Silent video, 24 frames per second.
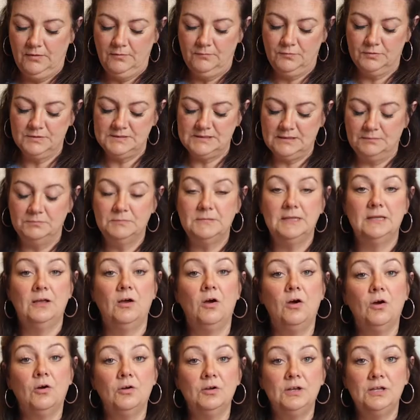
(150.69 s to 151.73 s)
For something
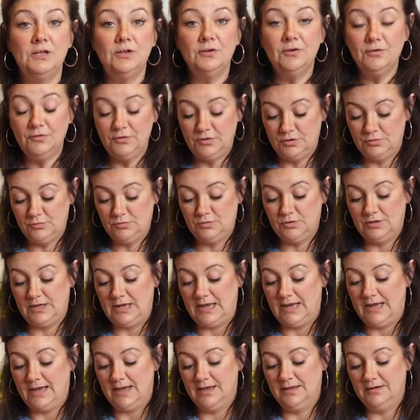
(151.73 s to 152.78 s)
heartier, you could
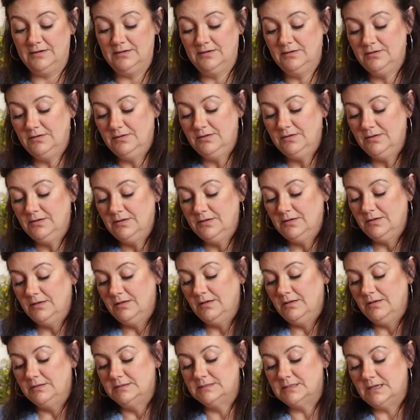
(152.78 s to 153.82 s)
add
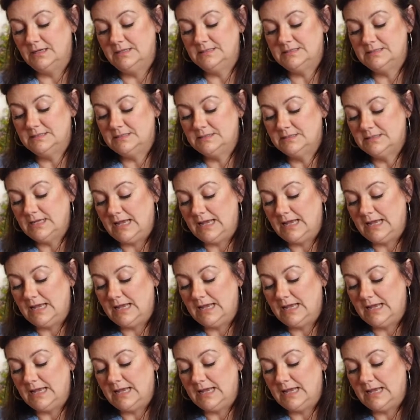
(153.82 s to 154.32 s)
diced